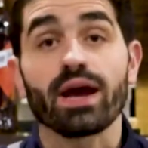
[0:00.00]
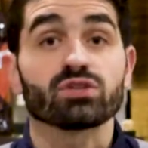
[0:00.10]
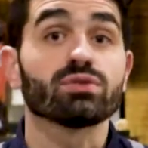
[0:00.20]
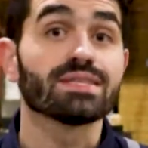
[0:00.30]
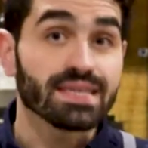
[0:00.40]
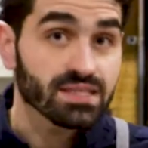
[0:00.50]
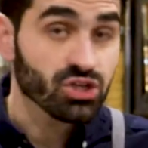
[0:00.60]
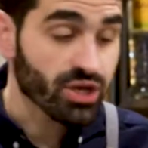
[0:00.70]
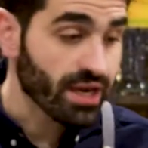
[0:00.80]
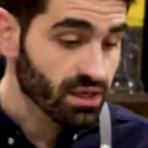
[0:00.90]
right, so this is a
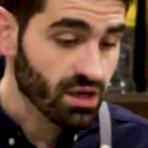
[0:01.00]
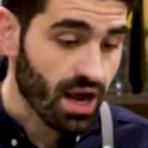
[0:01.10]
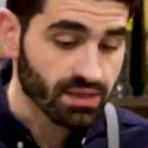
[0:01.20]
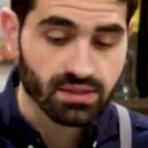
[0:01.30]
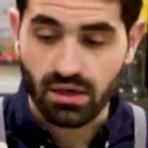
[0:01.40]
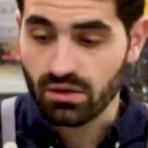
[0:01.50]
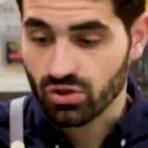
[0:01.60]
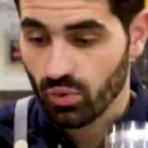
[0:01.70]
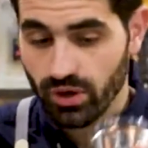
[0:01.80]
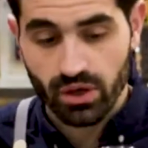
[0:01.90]
shaken cocktail.
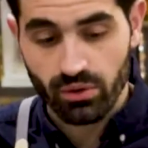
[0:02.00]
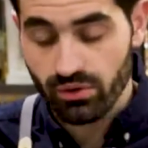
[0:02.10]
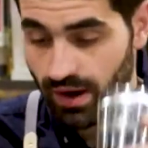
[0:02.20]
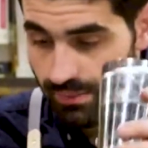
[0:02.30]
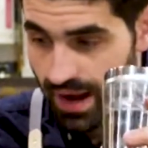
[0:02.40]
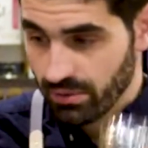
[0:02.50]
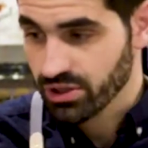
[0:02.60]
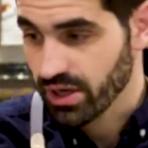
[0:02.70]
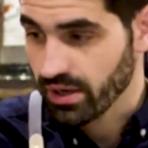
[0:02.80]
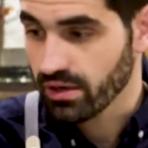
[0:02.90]
So we are going to grab our
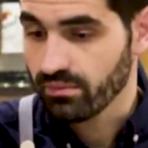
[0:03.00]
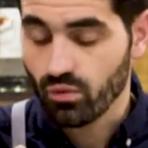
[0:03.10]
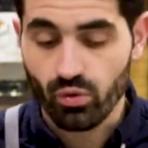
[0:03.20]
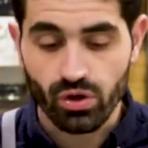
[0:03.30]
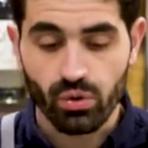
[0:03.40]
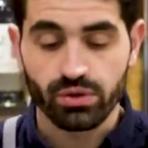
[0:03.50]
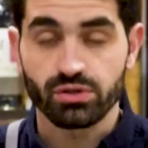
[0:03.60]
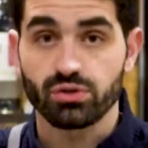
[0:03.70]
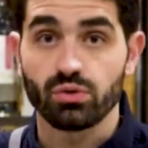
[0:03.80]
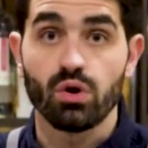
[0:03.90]
shaker. We are going to
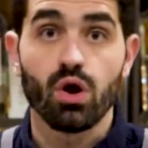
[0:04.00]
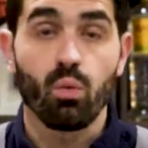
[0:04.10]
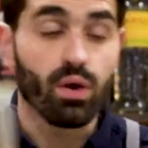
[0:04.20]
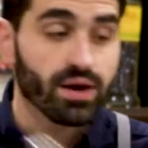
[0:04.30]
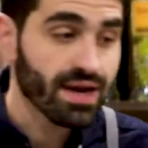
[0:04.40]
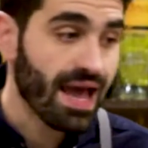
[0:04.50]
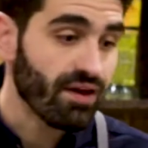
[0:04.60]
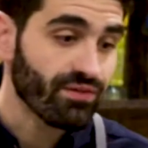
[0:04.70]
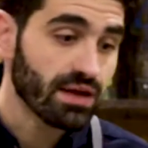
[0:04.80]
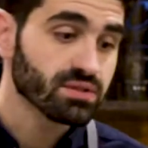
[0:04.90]
do
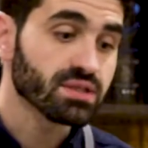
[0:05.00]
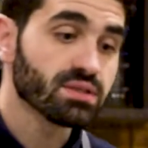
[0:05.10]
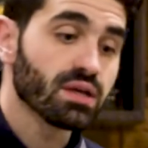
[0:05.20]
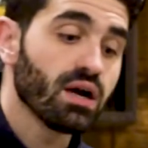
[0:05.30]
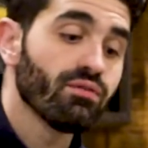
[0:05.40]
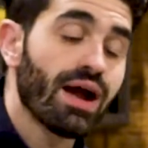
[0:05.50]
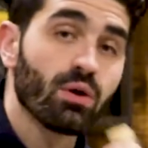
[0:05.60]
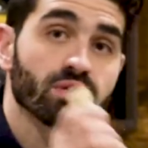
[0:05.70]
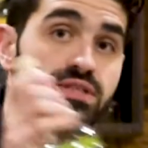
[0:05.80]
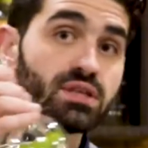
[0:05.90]
1.5 ounces of
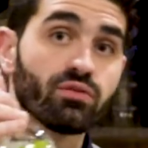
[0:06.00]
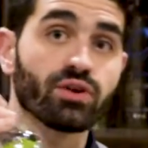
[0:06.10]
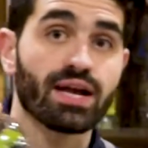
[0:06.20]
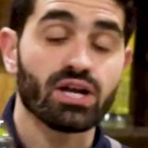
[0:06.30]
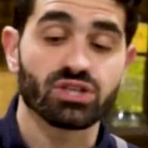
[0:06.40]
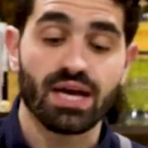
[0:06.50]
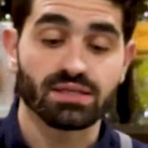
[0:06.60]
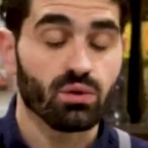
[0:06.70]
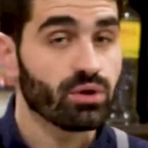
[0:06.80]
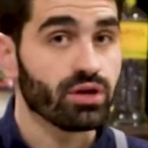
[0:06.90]
our Silver
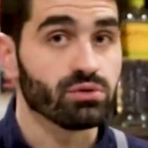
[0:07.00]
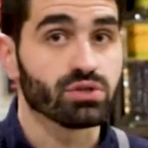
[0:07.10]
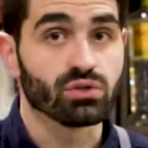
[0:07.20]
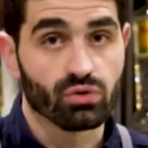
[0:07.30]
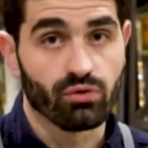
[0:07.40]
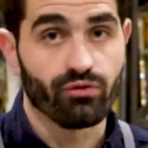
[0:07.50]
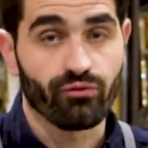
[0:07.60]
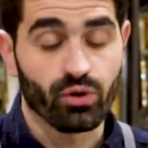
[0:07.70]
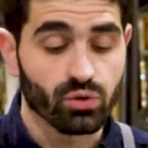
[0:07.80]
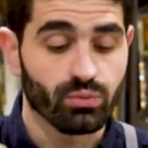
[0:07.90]
Cachaca. We are using Novo
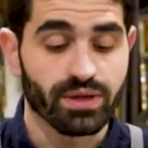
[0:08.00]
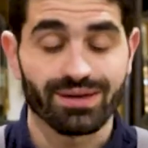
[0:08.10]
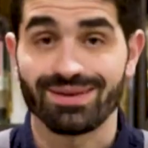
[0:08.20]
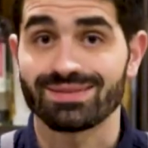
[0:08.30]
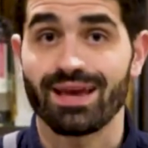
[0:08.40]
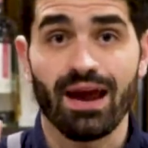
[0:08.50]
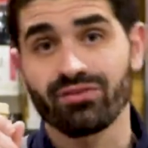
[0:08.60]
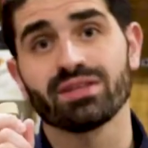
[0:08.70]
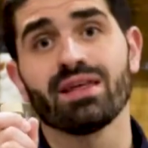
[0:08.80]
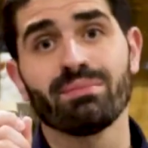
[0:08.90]
Fogo because
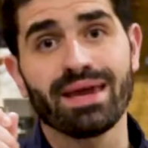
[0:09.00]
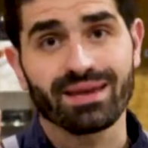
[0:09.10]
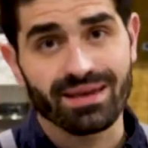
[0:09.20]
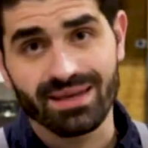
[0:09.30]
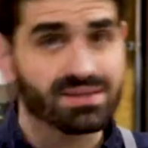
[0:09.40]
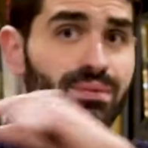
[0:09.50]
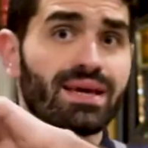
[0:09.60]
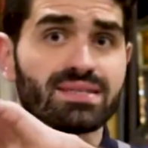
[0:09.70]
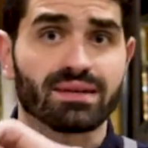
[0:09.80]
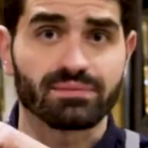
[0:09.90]
everything they make is
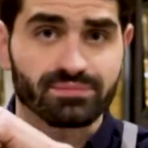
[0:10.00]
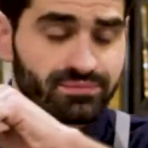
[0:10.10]
amazing.